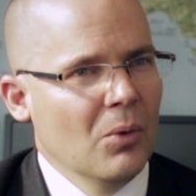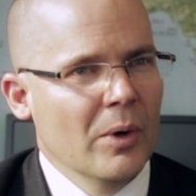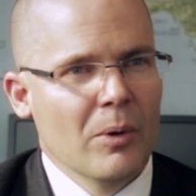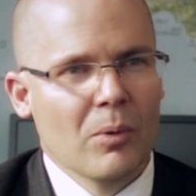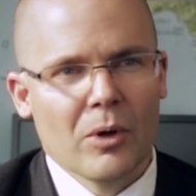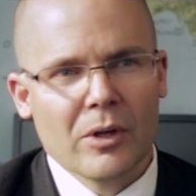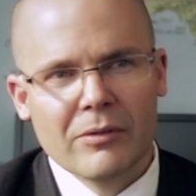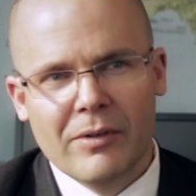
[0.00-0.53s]

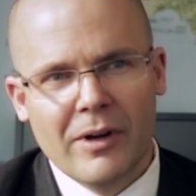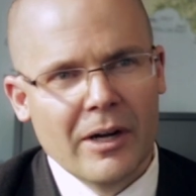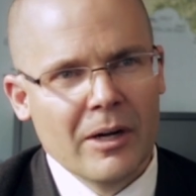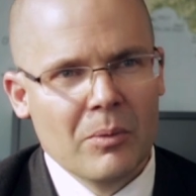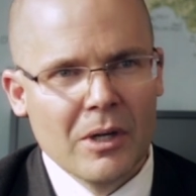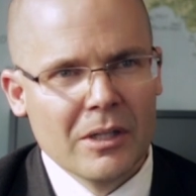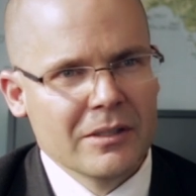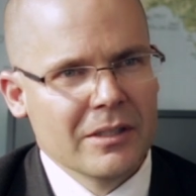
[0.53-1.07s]
We worked
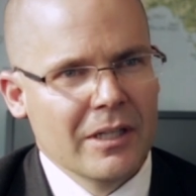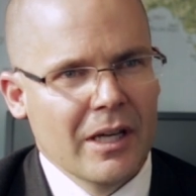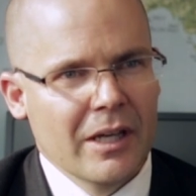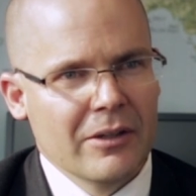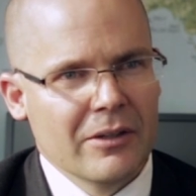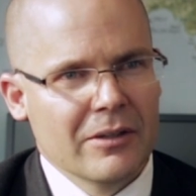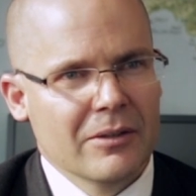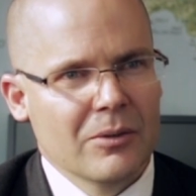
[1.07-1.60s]
very well
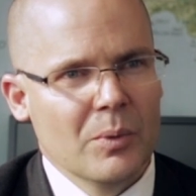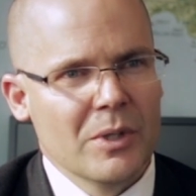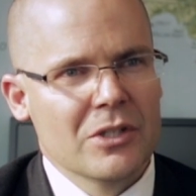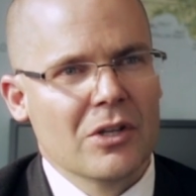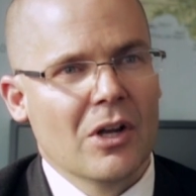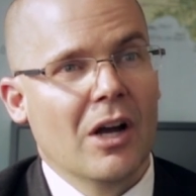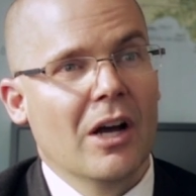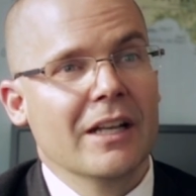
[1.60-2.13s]
together. We
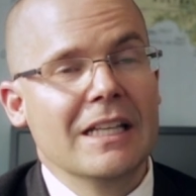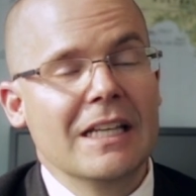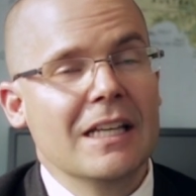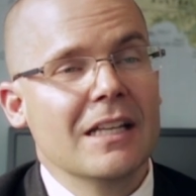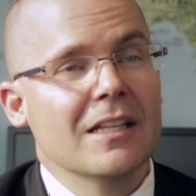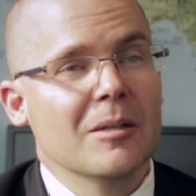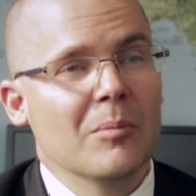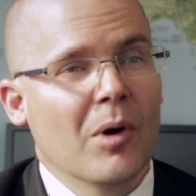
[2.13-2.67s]
saw a
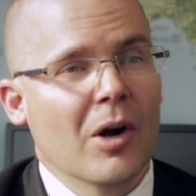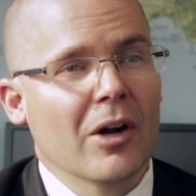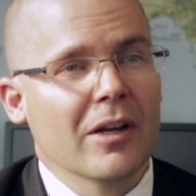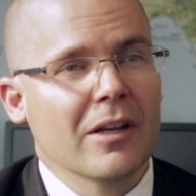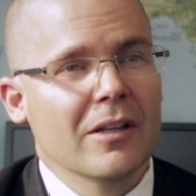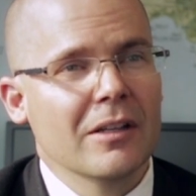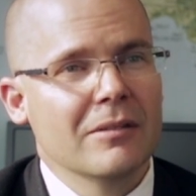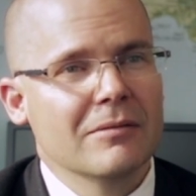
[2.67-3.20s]
need in the
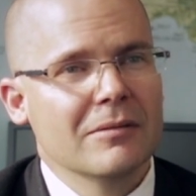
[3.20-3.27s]
market.